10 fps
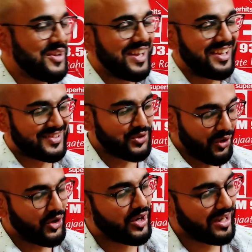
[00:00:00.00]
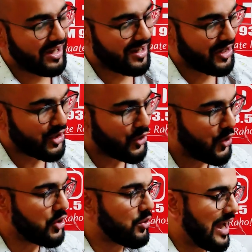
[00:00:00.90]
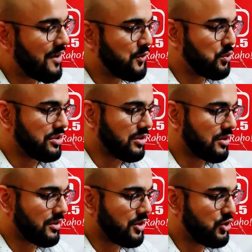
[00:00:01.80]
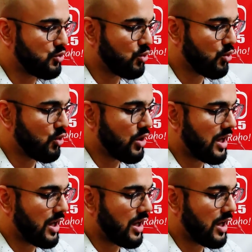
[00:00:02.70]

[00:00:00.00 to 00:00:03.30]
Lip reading: It's so good to have you here. You